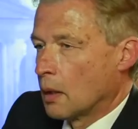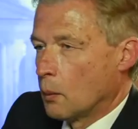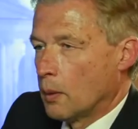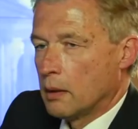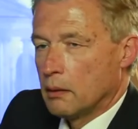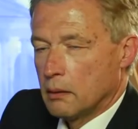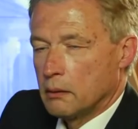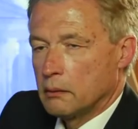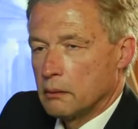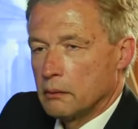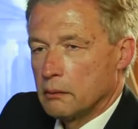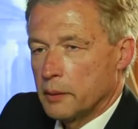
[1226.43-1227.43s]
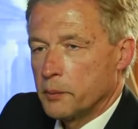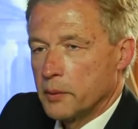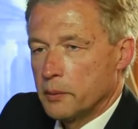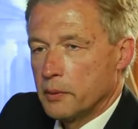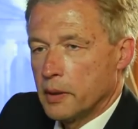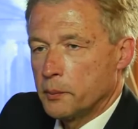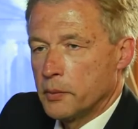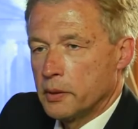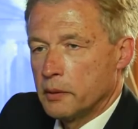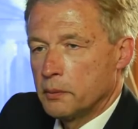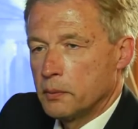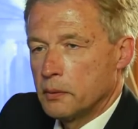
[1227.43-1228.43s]
Well, uh, let me let
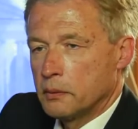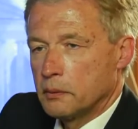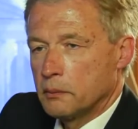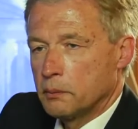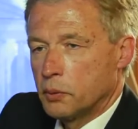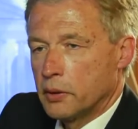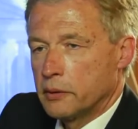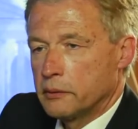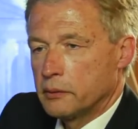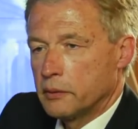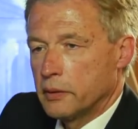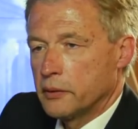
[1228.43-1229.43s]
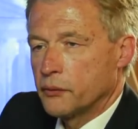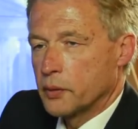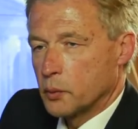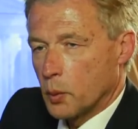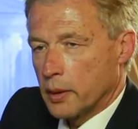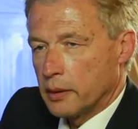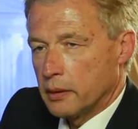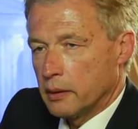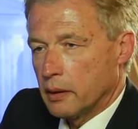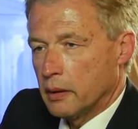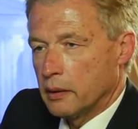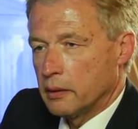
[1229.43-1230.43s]
me uh, put it in a different way.
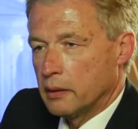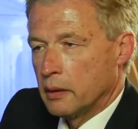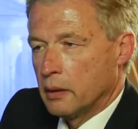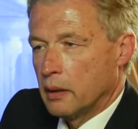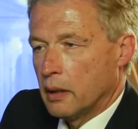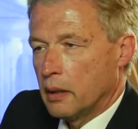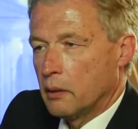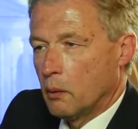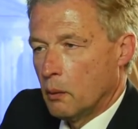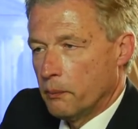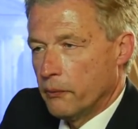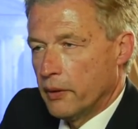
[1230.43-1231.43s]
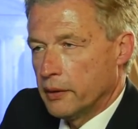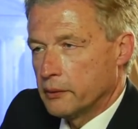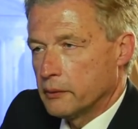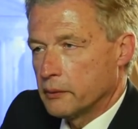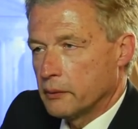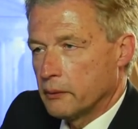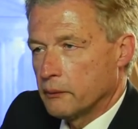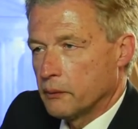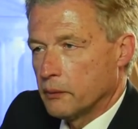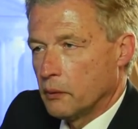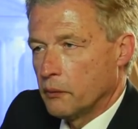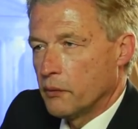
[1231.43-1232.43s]
I I hope that uh,
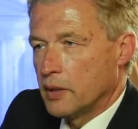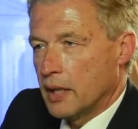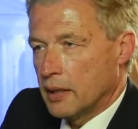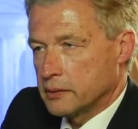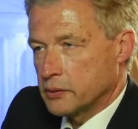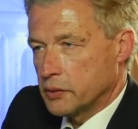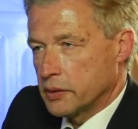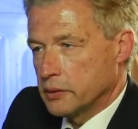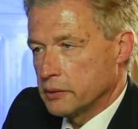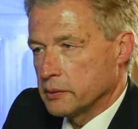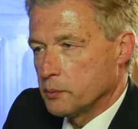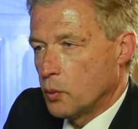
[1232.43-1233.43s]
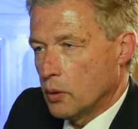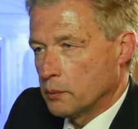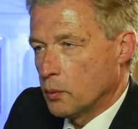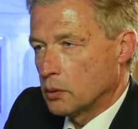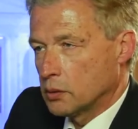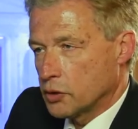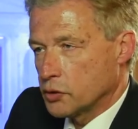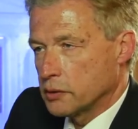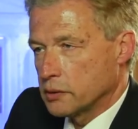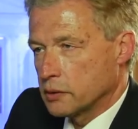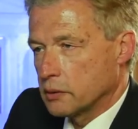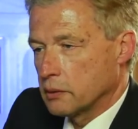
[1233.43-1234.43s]
over the last years, more and more
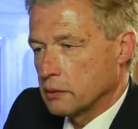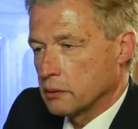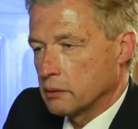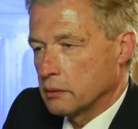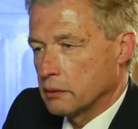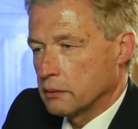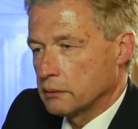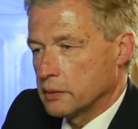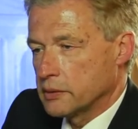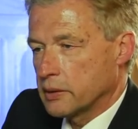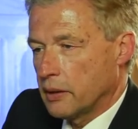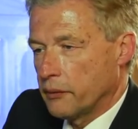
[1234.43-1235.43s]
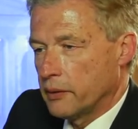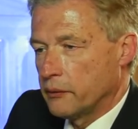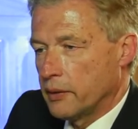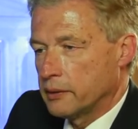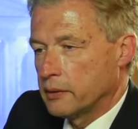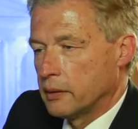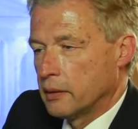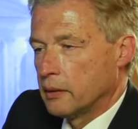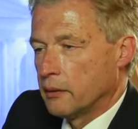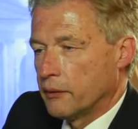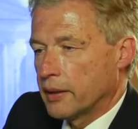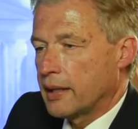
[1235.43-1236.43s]
Russians uh, discovered that
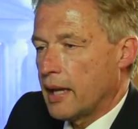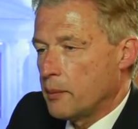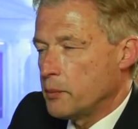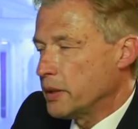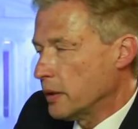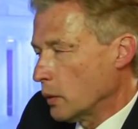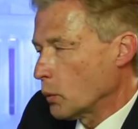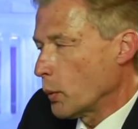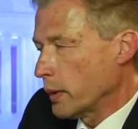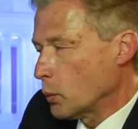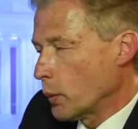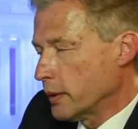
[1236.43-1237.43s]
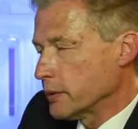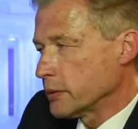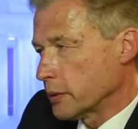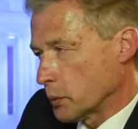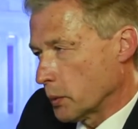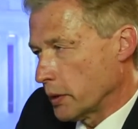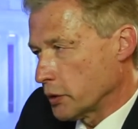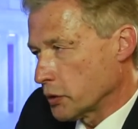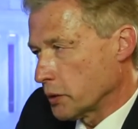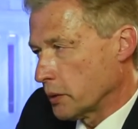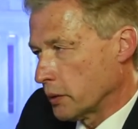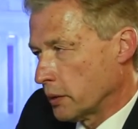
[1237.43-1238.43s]
there can be a win-win situation.